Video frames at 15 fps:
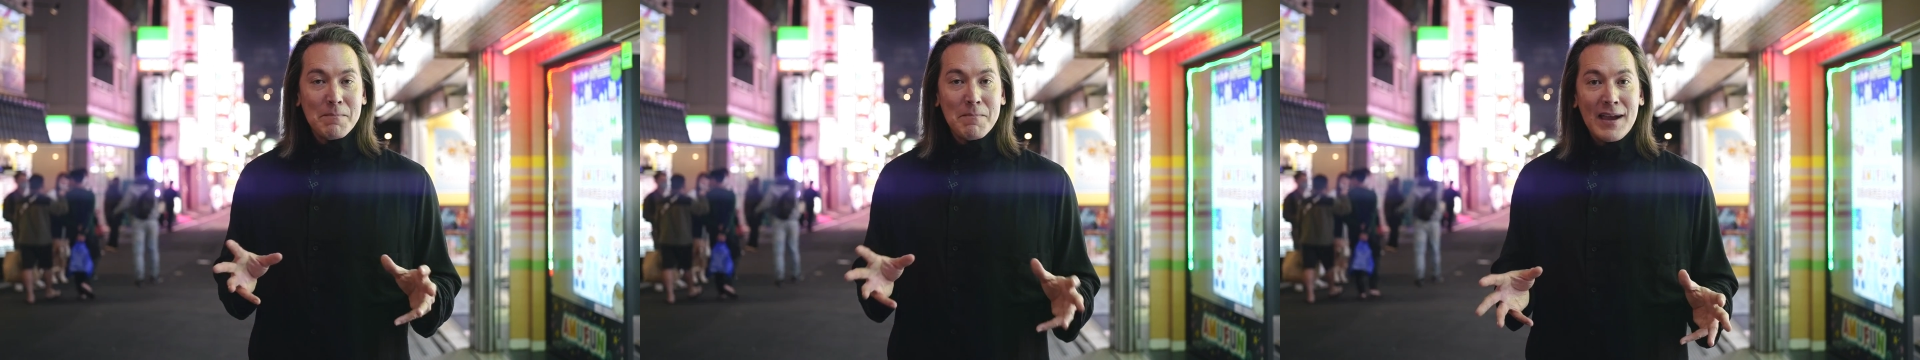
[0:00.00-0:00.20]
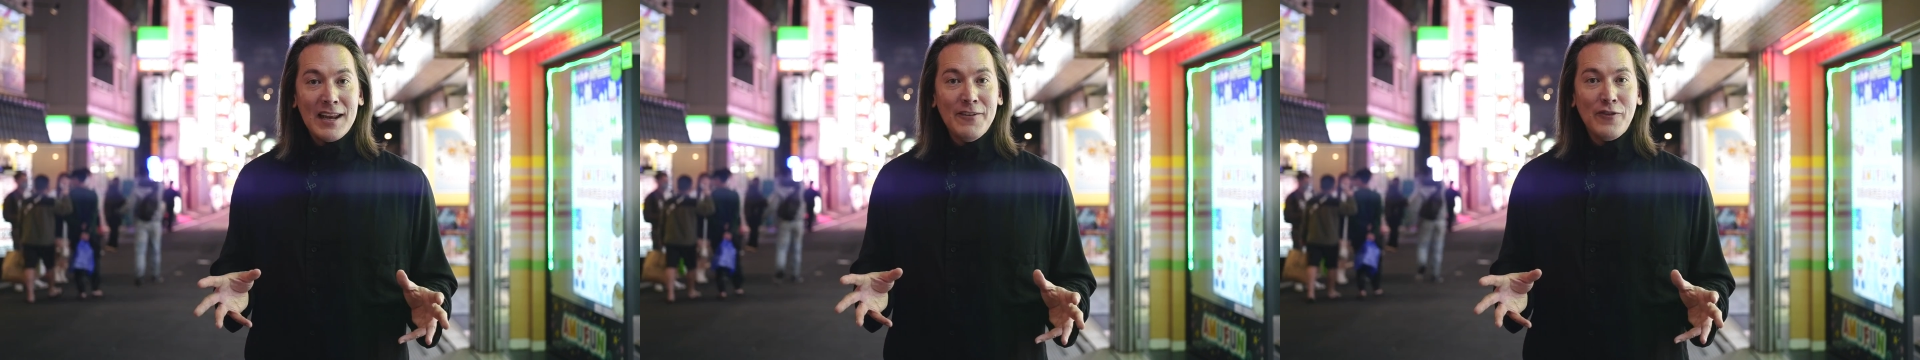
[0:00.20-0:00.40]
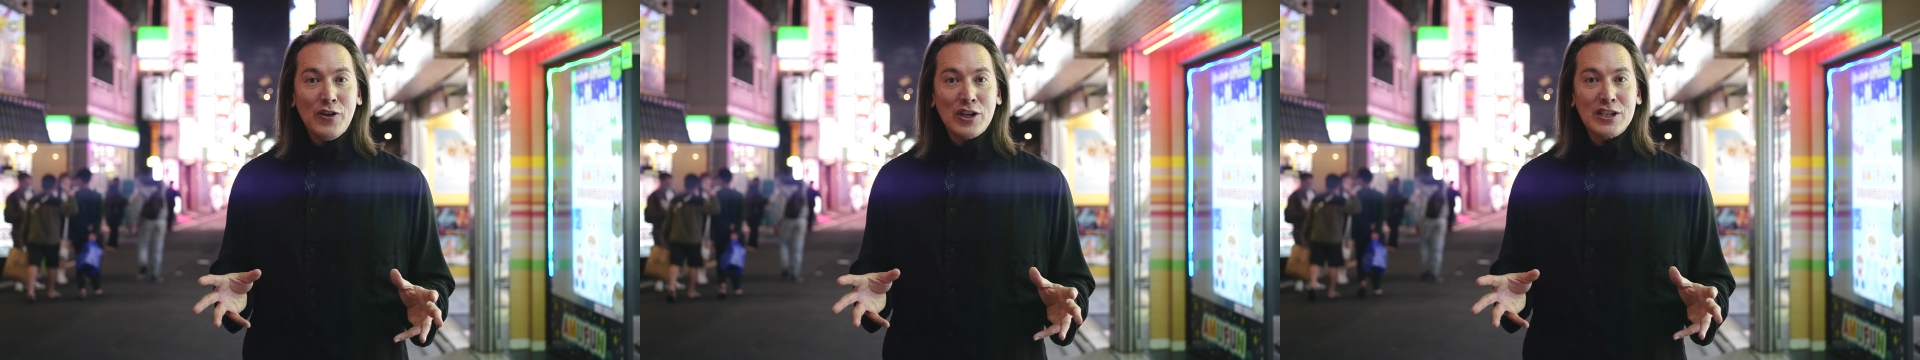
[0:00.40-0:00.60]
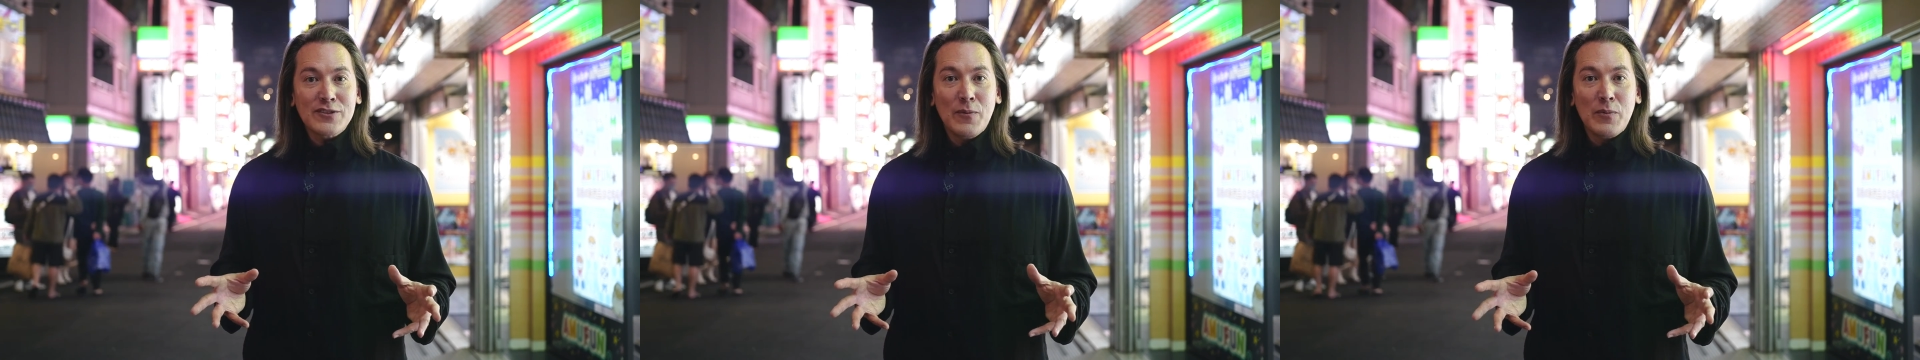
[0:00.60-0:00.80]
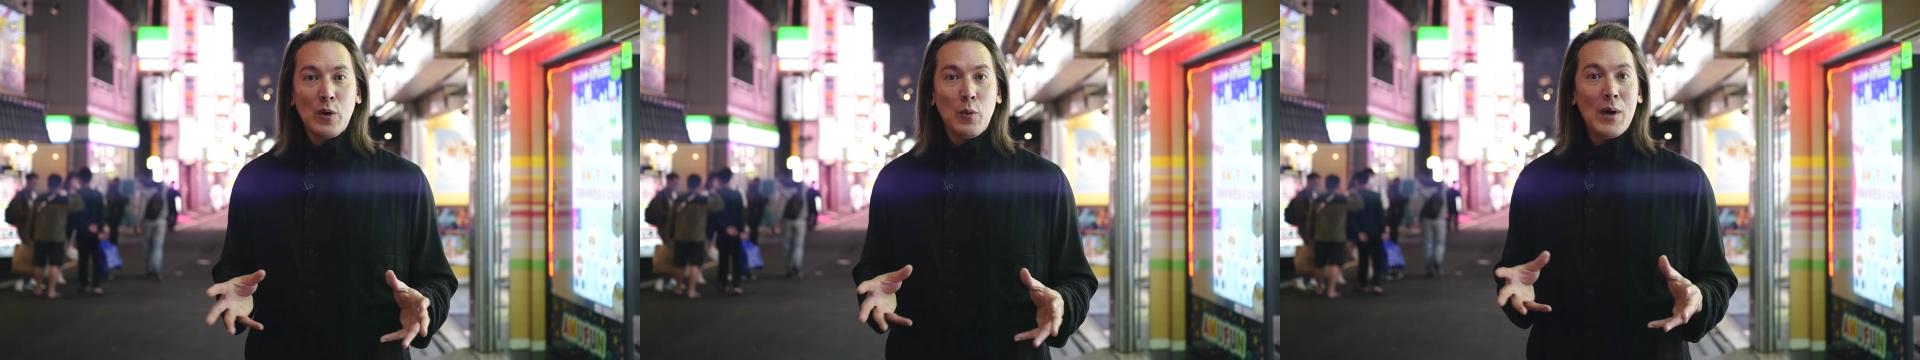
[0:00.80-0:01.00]

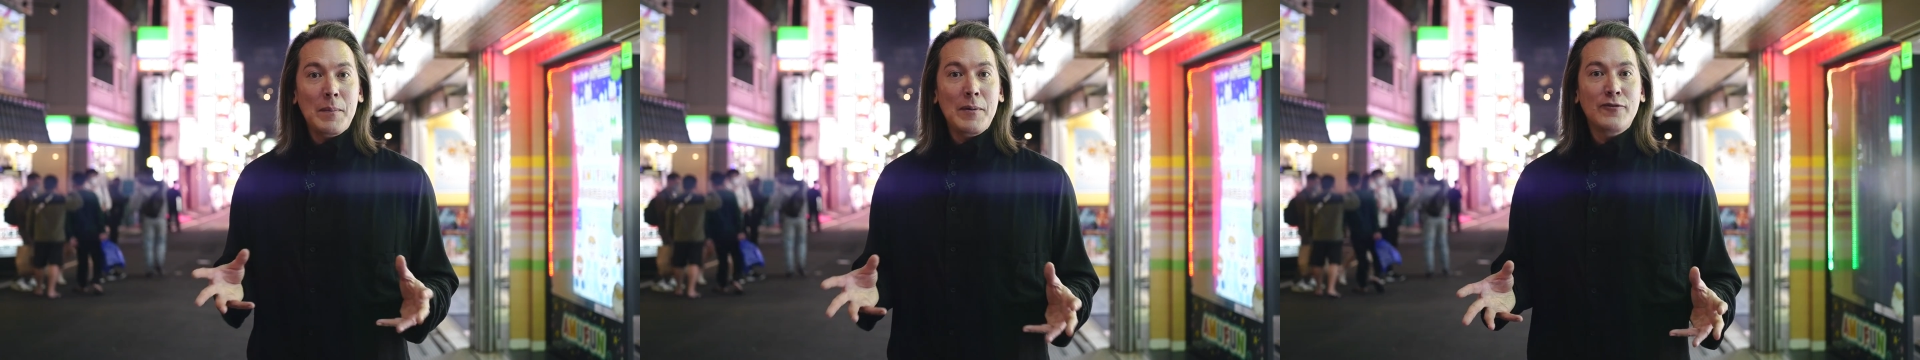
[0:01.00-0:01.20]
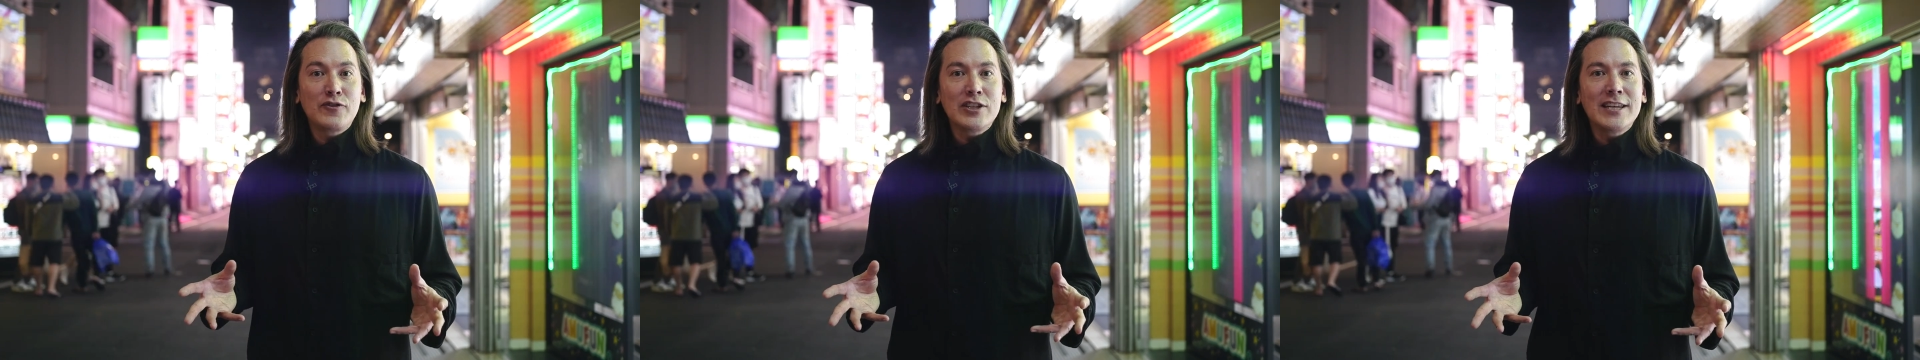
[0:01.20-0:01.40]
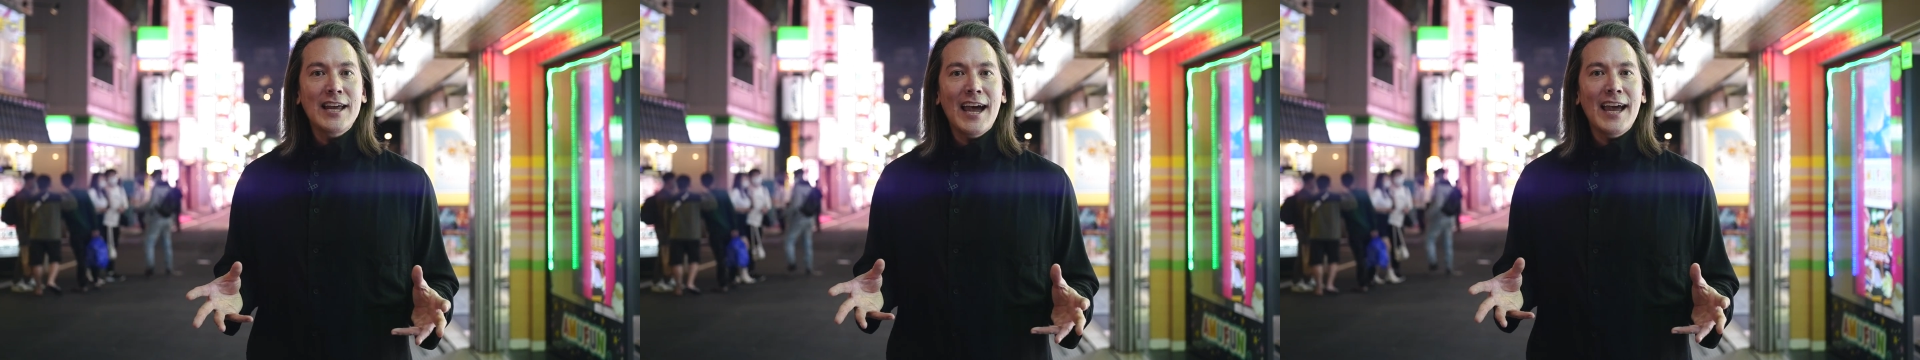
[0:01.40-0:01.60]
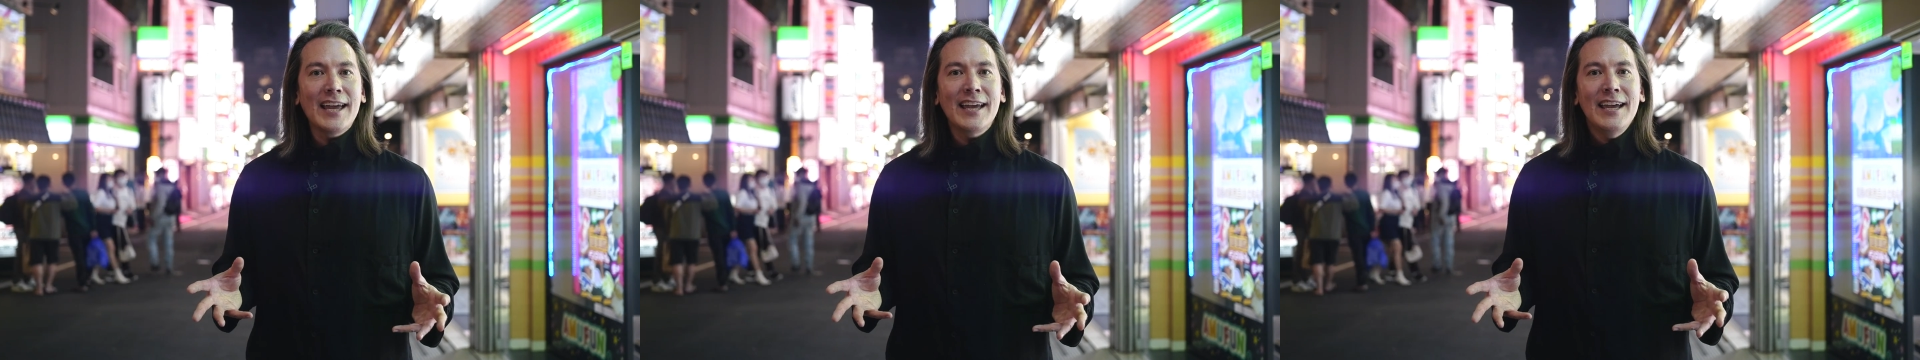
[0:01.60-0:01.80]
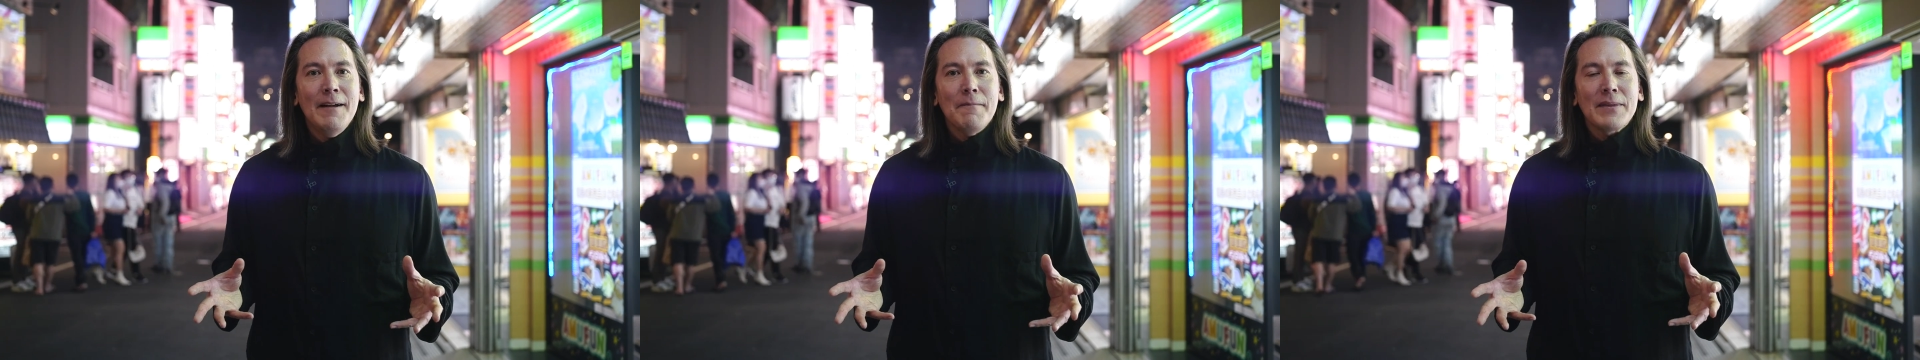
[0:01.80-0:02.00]
metaverse from the web of today